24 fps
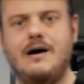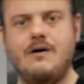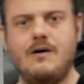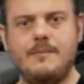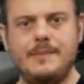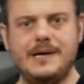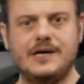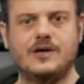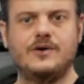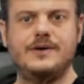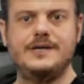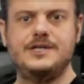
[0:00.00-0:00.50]
I
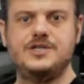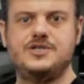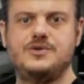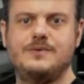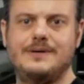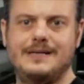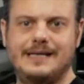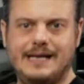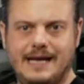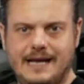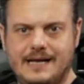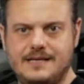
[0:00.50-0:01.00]
going to
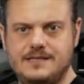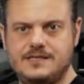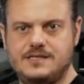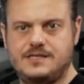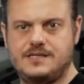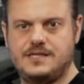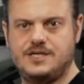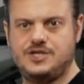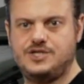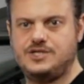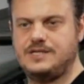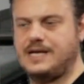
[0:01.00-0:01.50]
enhance this
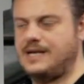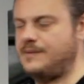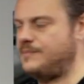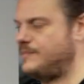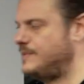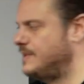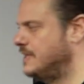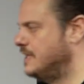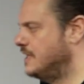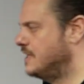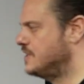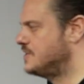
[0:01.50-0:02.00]
shape?
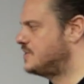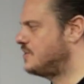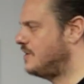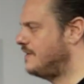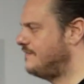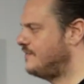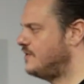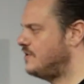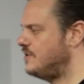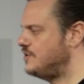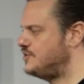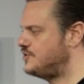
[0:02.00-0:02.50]
So I've got a
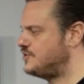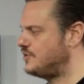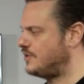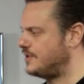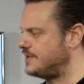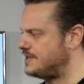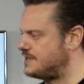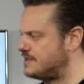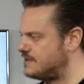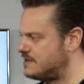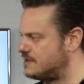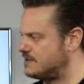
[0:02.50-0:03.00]

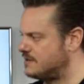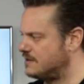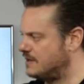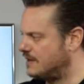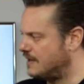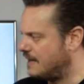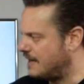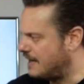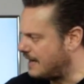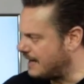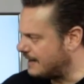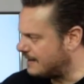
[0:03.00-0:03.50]
choice.
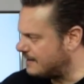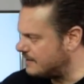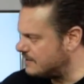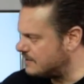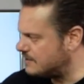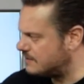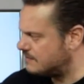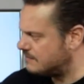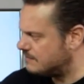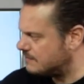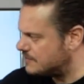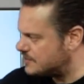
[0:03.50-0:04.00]
I can
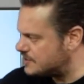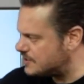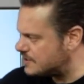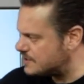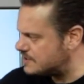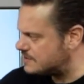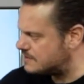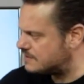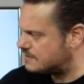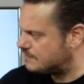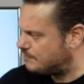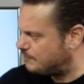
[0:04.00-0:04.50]
just
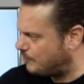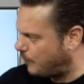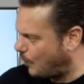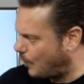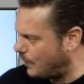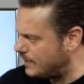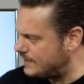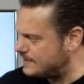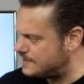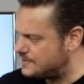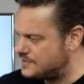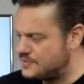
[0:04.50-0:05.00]

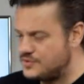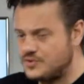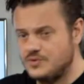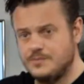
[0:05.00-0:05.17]
point into my